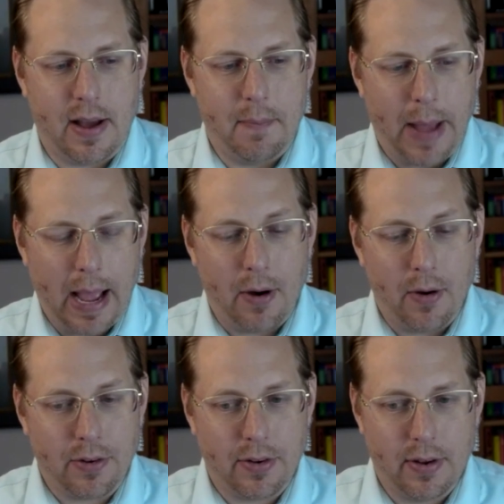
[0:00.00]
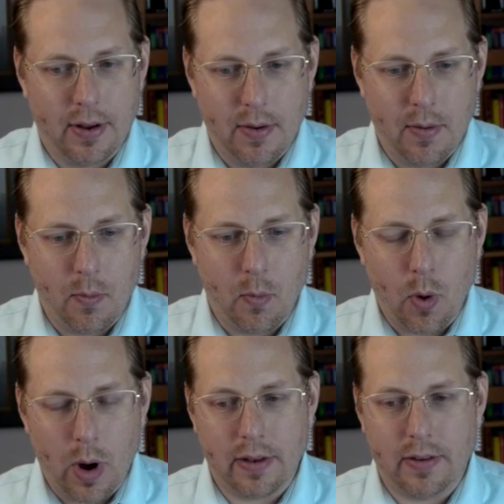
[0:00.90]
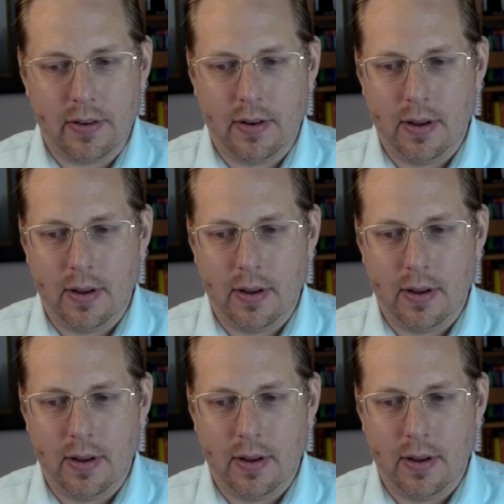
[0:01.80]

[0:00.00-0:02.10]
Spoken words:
about what